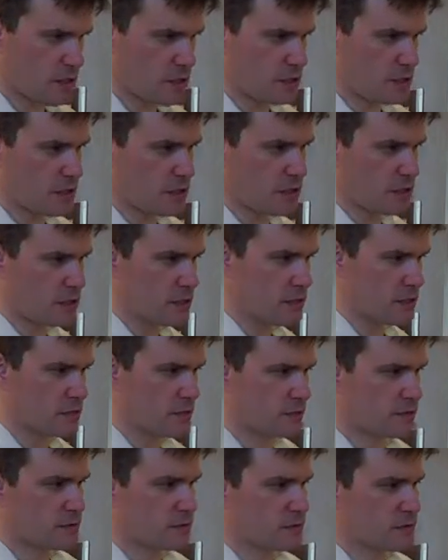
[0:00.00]
and
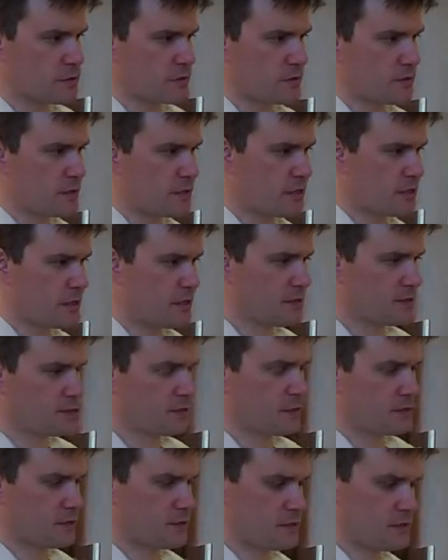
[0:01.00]
uh,
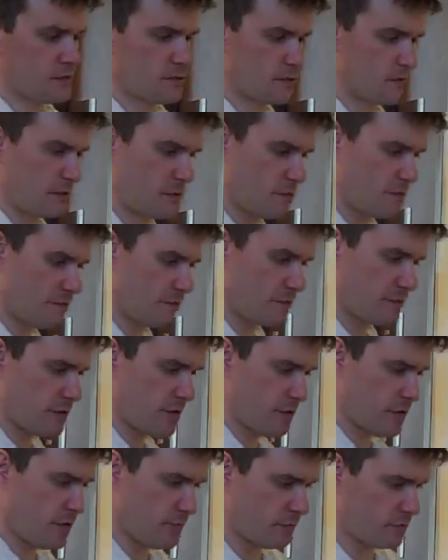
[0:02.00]
content of the
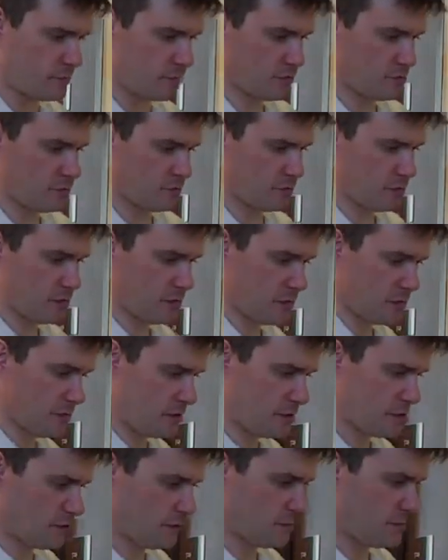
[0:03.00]
novel
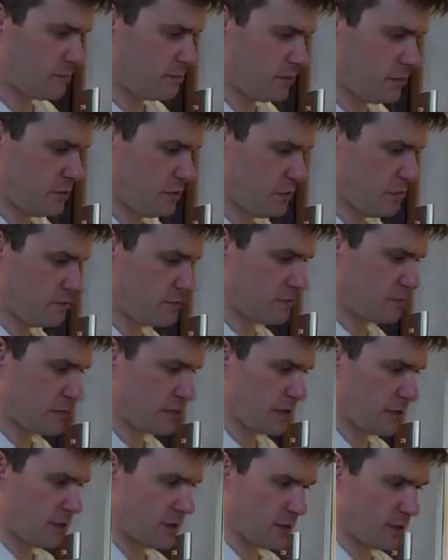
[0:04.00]
and the poems by
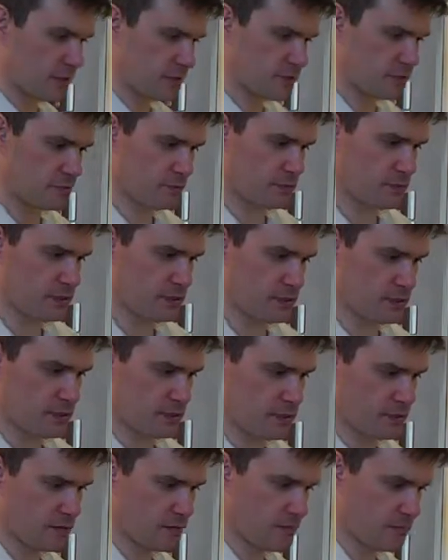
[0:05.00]
Hynes really kind
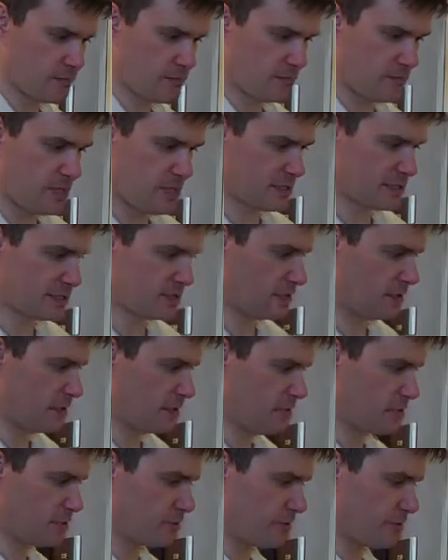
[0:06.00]
of match
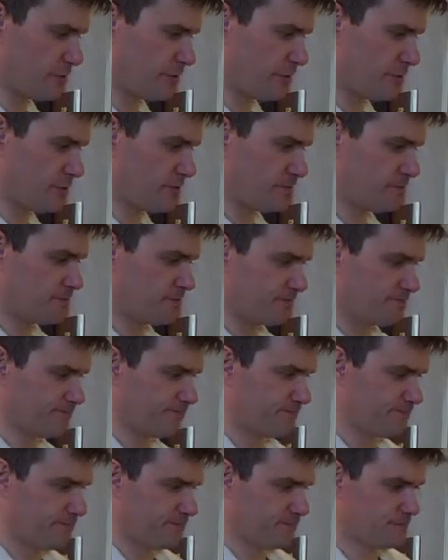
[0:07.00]
together with their
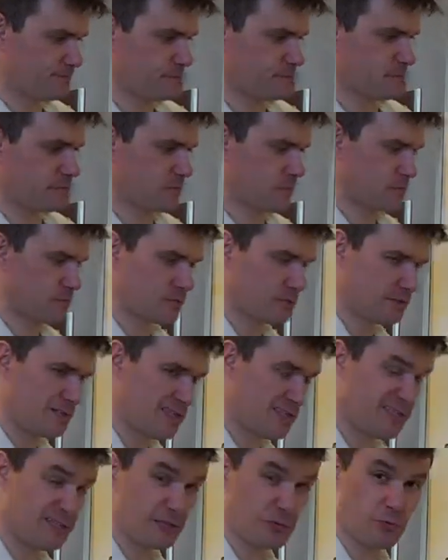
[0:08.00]

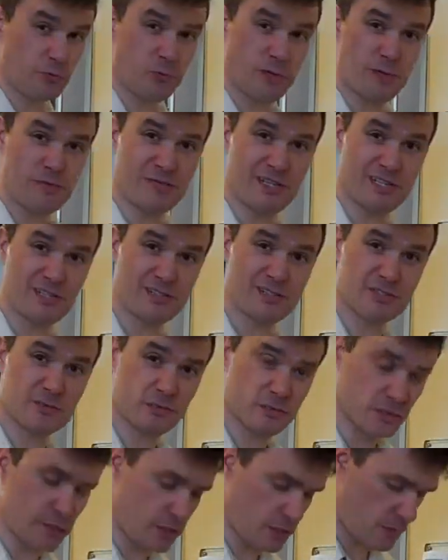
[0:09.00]
kind of grimness,
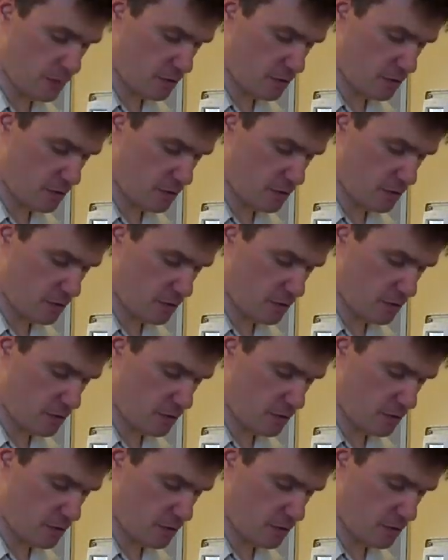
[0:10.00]
really.